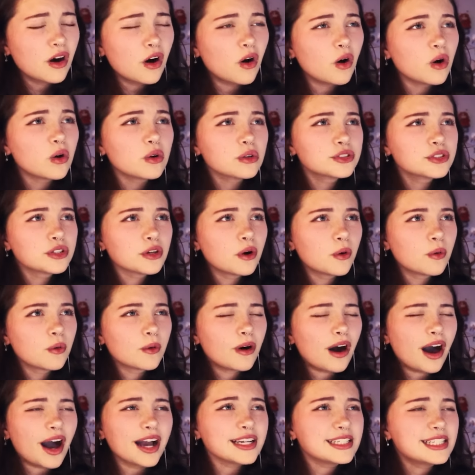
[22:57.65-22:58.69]
Also,
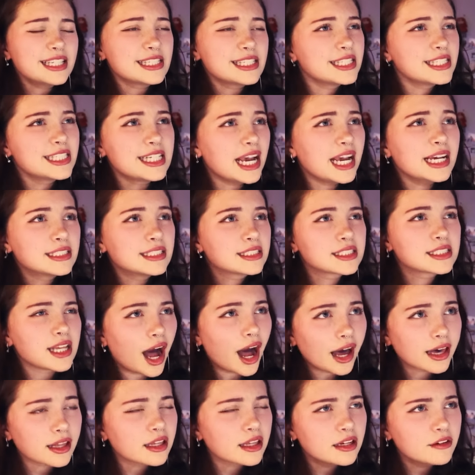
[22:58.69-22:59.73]
I stayed
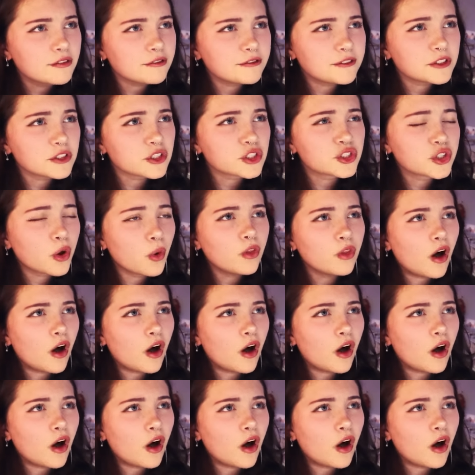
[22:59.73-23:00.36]
silent for so